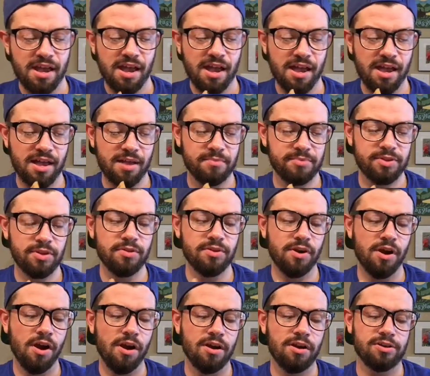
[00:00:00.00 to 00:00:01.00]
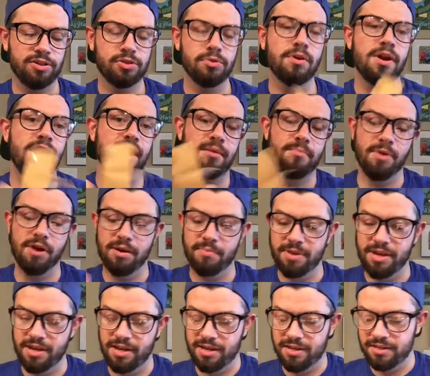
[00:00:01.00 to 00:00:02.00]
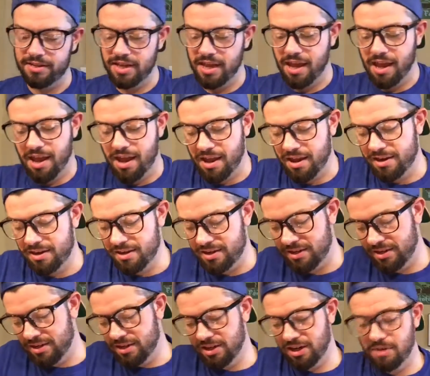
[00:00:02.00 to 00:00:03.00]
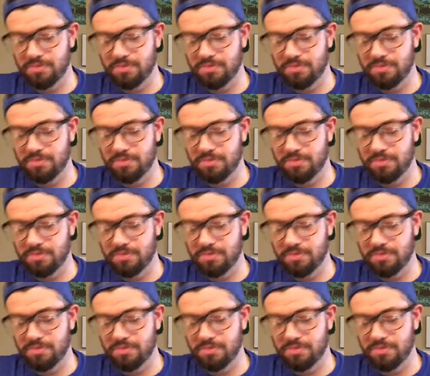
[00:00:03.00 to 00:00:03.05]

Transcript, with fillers: Um, so there are short hair Barbies and you